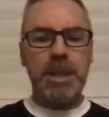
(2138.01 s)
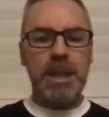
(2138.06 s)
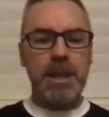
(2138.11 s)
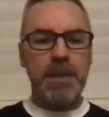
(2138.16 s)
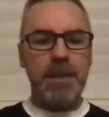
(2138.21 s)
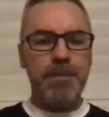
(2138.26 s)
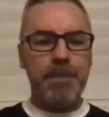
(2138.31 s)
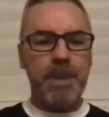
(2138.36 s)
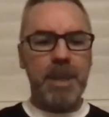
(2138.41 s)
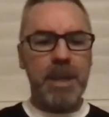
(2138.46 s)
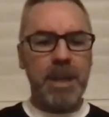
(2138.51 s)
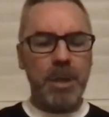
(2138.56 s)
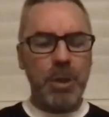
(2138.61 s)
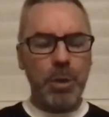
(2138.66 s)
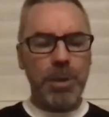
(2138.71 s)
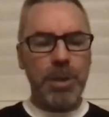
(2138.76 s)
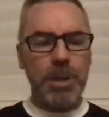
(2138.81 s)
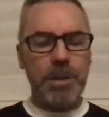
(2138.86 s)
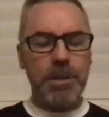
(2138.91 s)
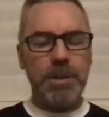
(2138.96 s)
And I
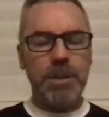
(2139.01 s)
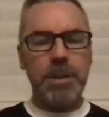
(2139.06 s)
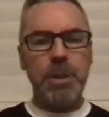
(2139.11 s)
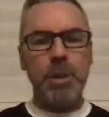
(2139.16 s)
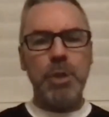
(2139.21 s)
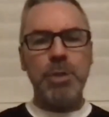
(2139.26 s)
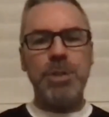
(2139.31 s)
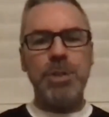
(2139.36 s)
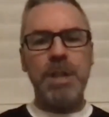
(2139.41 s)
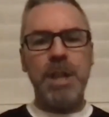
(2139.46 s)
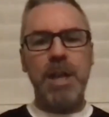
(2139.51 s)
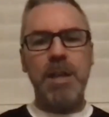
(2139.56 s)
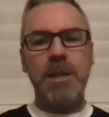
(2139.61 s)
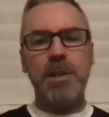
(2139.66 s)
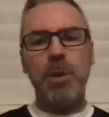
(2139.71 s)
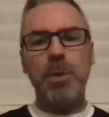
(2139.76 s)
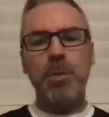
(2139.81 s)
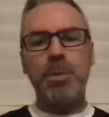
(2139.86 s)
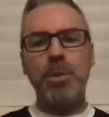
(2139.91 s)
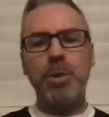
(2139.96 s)
know that the
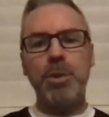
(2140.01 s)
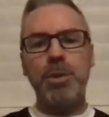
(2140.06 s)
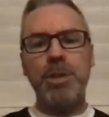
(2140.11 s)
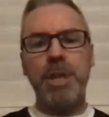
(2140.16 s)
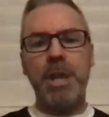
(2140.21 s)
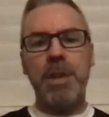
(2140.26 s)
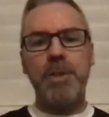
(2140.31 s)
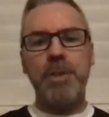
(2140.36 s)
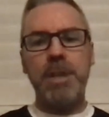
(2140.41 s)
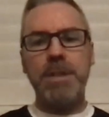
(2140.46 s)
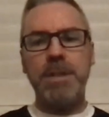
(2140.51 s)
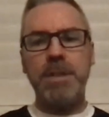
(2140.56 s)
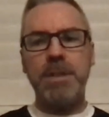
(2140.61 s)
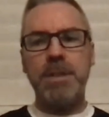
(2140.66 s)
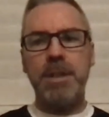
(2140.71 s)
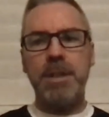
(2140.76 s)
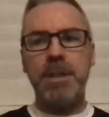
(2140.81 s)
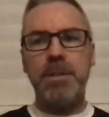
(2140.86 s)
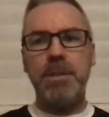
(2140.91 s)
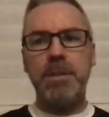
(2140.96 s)
UCI races
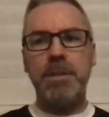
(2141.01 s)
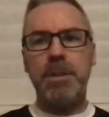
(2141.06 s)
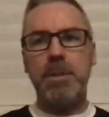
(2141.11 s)
now,